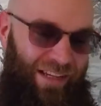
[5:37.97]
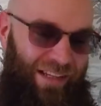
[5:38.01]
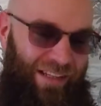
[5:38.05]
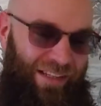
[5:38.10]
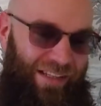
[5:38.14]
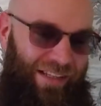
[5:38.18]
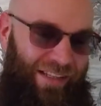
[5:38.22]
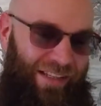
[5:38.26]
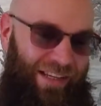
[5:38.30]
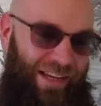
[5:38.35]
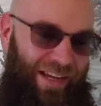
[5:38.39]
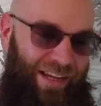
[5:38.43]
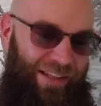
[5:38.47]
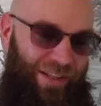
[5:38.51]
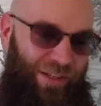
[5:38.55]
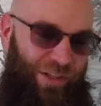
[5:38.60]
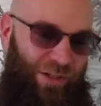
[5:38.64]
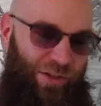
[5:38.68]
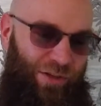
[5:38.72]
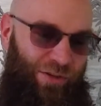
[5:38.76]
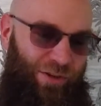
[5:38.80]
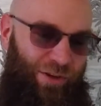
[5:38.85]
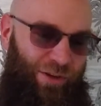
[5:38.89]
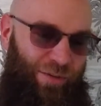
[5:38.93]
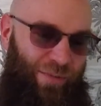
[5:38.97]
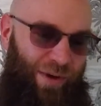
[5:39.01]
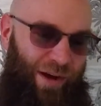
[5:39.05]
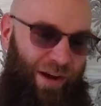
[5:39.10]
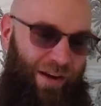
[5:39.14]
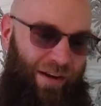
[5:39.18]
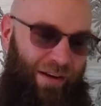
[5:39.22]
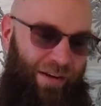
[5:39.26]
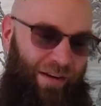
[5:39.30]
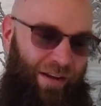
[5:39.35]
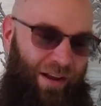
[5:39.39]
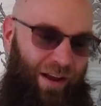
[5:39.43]
Seth
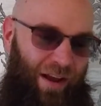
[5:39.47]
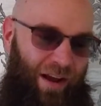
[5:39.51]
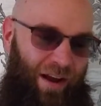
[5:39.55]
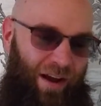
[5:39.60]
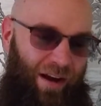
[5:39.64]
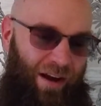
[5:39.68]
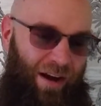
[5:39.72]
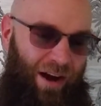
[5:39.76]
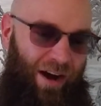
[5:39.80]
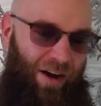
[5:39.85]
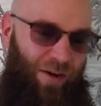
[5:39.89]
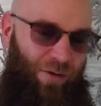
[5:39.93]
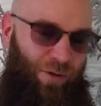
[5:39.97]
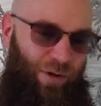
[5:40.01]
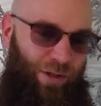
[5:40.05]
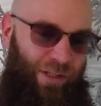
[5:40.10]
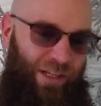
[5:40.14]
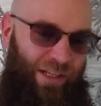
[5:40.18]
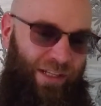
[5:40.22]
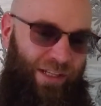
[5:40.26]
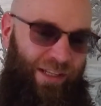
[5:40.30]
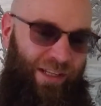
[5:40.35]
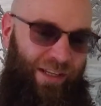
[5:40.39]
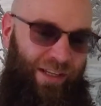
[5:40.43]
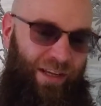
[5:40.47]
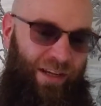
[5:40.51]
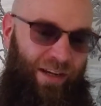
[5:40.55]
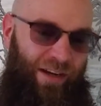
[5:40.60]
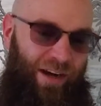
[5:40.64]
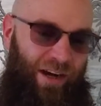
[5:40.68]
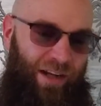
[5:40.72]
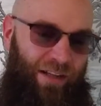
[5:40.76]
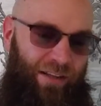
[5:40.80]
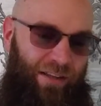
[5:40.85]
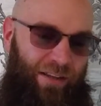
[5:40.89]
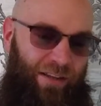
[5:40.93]
Sundman, how was it singing
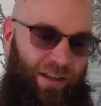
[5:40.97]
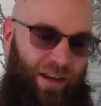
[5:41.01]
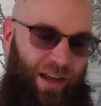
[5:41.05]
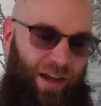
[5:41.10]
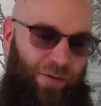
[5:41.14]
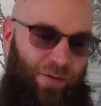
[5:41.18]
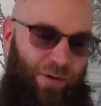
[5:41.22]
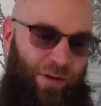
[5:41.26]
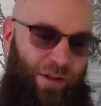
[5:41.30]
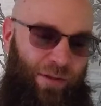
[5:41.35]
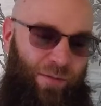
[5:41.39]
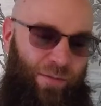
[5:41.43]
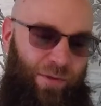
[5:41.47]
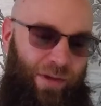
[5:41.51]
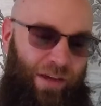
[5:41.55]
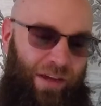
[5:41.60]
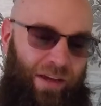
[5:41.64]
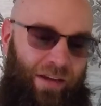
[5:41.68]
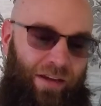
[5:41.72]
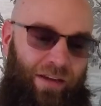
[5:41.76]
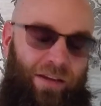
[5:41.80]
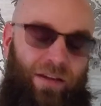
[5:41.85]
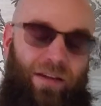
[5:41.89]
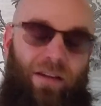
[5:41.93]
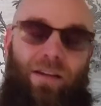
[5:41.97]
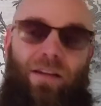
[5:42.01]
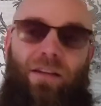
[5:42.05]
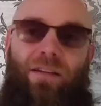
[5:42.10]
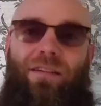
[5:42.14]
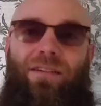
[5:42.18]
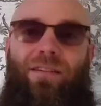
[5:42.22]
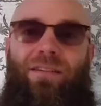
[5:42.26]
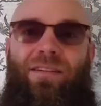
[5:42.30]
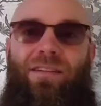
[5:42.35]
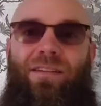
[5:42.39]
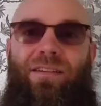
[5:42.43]
Attila with me?
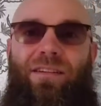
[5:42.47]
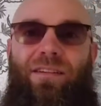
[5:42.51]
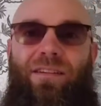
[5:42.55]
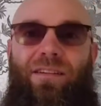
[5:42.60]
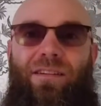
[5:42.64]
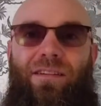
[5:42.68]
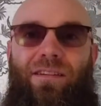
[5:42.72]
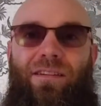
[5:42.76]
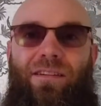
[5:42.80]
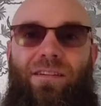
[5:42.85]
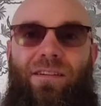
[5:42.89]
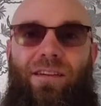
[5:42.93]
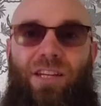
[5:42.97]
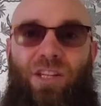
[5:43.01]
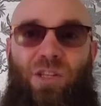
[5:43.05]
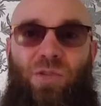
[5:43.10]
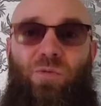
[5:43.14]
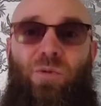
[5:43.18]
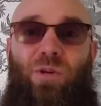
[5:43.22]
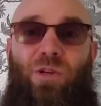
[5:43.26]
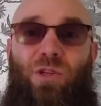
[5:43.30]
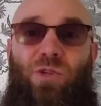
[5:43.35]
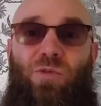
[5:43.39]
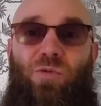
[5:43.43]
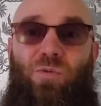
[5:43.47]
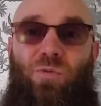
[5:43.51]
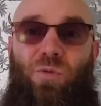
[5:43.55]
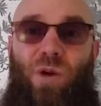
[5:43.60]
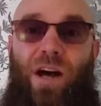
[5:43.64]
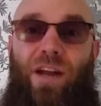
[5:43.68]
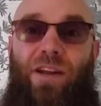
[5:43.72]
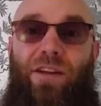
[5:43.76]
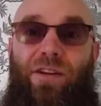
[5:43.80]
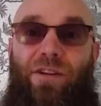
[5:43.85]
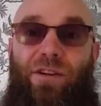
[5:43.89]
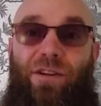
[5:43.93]
It was
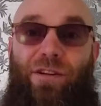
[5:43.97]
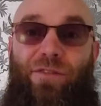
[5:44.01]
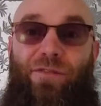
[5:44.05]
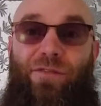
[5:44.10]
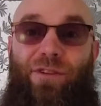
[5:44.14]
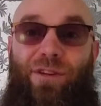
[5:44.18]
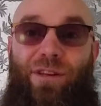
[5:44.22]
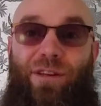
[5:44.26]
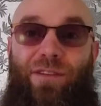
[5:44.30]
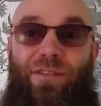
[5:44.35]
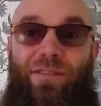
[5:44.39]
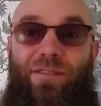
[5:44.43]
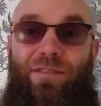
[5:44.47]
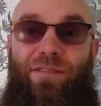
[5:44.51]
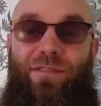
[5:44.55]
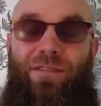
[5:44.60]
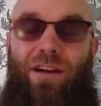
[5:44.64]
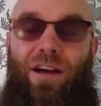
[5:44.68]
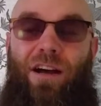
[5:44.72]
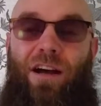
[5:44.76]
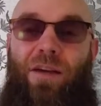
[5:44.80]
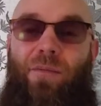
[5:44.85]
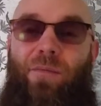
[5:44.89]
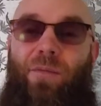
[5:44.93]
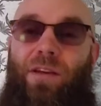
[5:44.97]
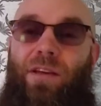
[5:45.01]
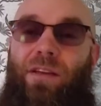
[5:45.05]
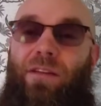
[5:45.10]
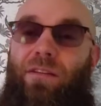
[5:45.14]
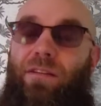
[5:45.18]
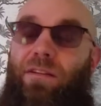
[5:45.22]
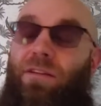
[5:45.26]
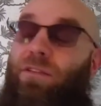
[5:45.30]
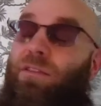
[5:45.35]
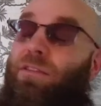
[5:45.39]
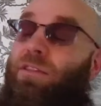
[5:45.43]
wonderful. I
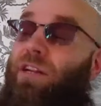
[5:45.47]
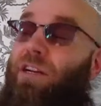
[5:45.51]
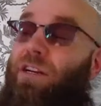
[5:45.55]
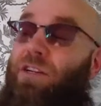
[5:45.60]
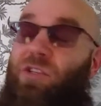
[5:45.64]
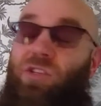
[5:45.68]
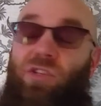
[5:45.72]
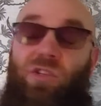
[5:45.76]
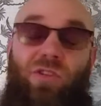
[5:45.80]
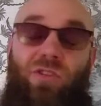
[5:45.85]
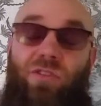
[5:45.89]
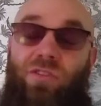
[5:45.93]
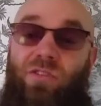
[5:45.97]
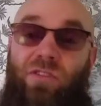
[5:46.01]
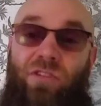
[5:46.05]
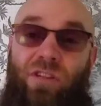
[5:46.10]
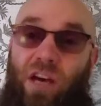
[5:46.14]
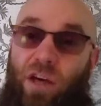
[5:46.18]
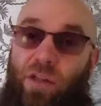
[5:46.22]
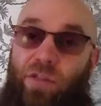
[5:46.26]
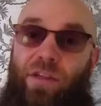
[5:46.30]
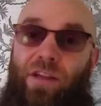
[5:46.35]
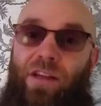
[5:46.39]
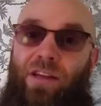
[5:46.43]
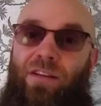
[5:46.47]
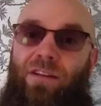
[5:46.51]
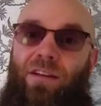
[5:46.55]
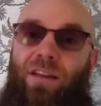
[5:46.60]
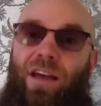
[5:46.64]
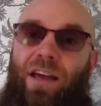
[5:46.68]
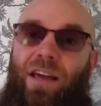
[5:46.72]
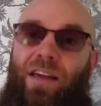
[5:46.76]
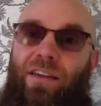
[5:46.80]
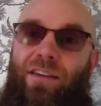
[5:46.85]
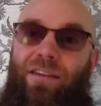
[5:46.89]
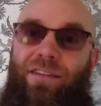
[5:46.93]
mean, there's nothing
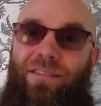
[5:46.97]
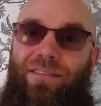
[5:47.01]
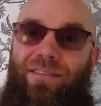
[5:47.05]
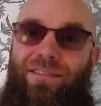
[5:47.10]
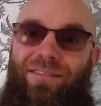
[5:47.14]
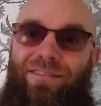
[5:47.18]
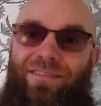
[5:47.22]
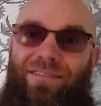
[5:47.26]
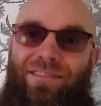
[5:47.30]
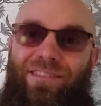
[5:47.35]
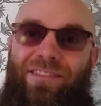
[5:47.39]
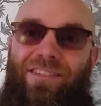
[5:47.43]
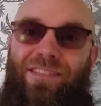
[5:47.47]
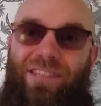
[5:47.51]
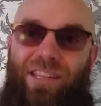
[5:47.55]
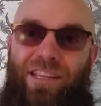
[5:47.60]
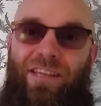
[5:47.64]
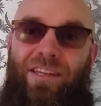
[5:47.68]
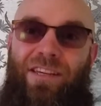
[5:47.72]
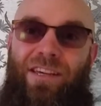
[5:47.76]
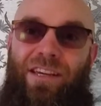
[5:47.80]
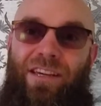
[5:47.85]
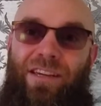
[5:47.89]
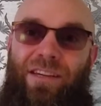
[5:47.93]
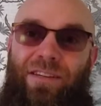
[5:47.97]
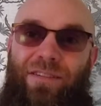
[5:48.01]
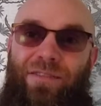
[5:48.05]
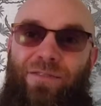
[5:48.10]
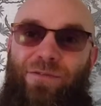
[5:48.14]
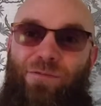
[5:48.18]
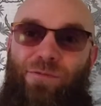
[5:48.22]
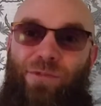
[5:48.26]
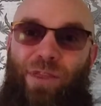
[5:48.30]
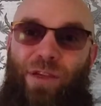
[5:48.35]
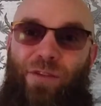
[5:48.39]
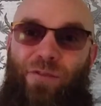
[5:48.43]
like singing
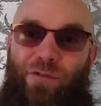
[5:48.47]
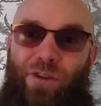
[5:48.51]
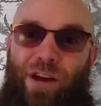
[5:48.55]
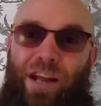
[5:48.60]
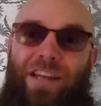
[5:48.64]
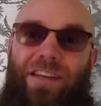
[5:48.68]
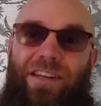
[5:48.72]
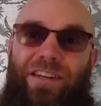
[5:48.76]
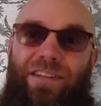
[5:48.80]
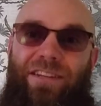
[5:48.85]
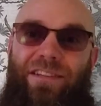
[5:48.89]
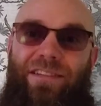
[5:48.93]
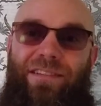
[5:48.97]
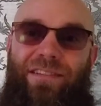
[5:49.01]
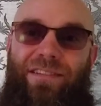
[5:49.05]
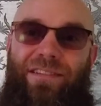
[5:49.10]
with a friend.